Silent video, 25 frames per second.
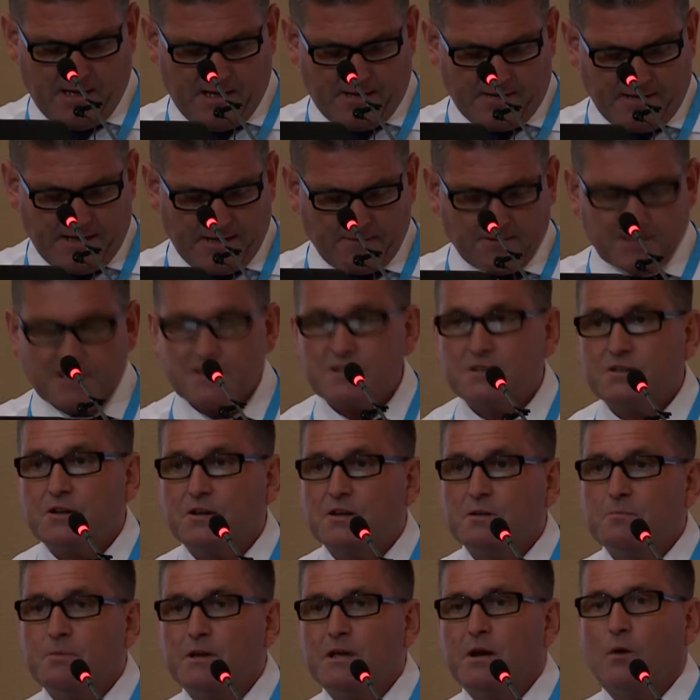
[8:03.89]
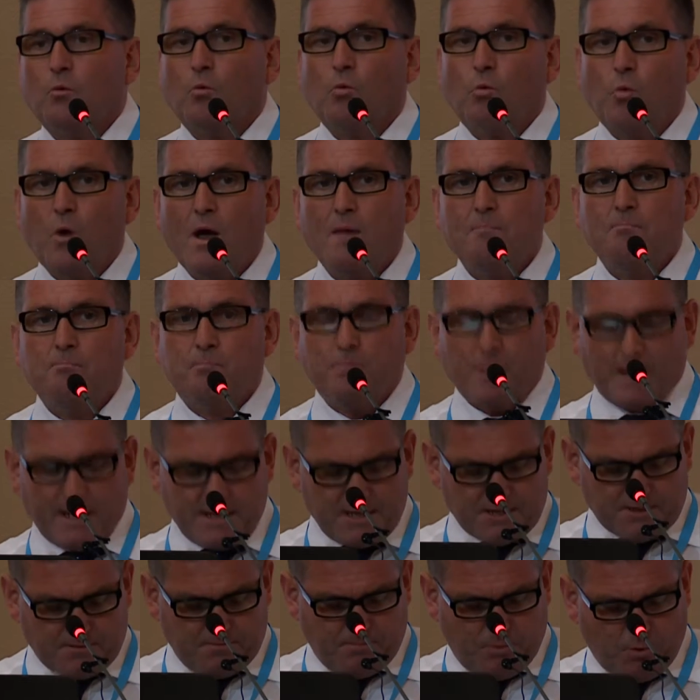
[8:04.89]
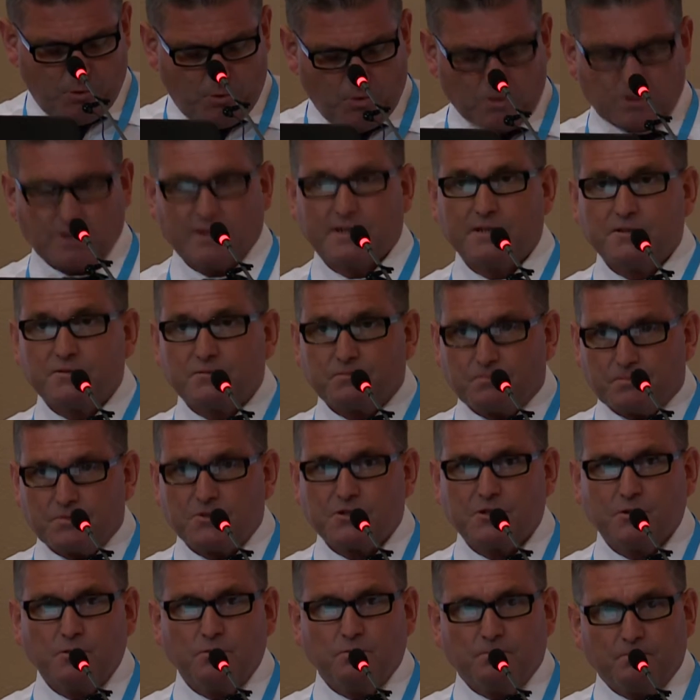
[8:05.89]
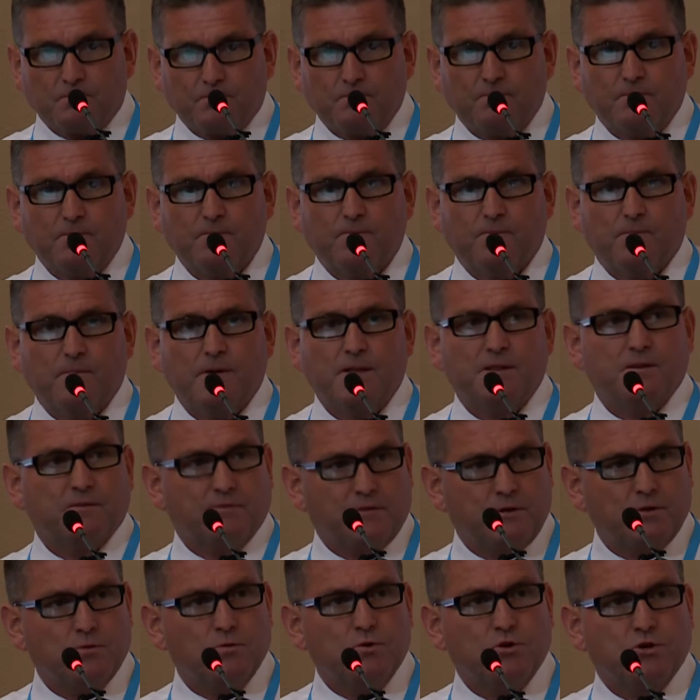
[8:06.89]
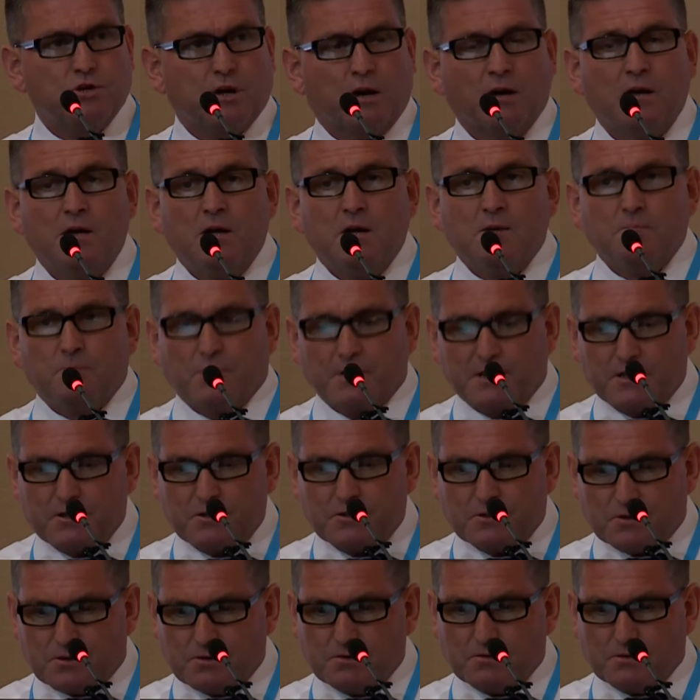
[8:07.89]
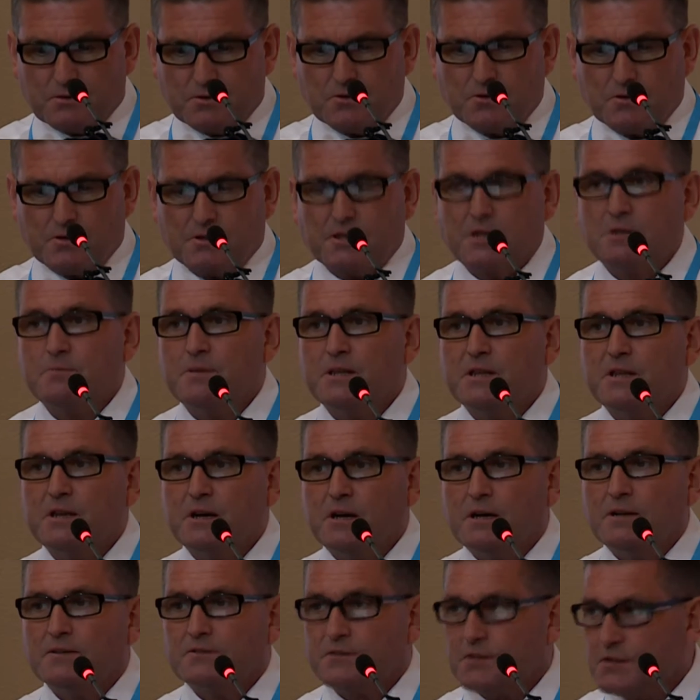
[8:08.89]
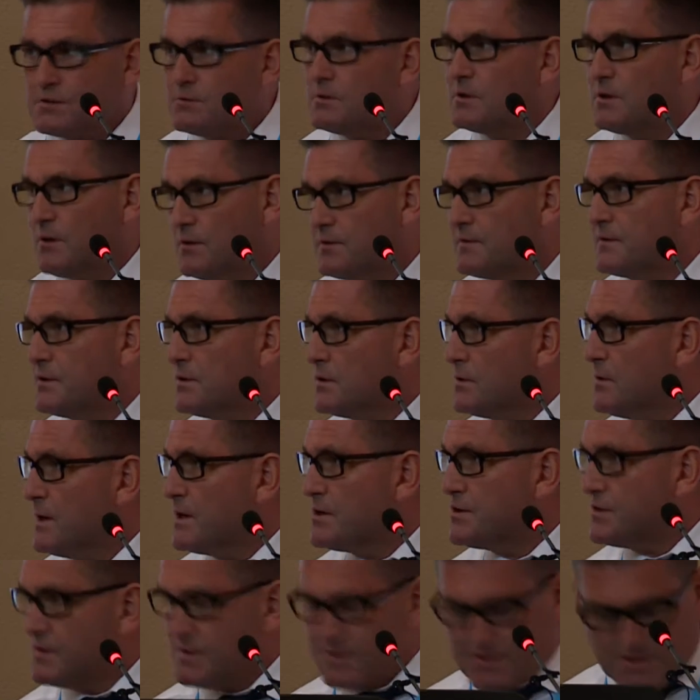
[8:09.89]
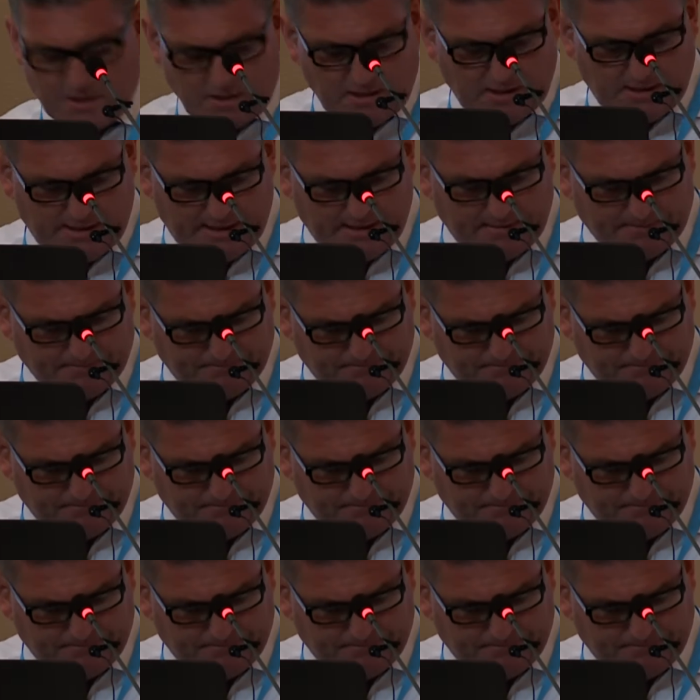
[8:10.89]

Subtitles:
Now, this is going to be a web-based portal. It's still in the future, but it's going to be the answer to a lot of your questions earlier.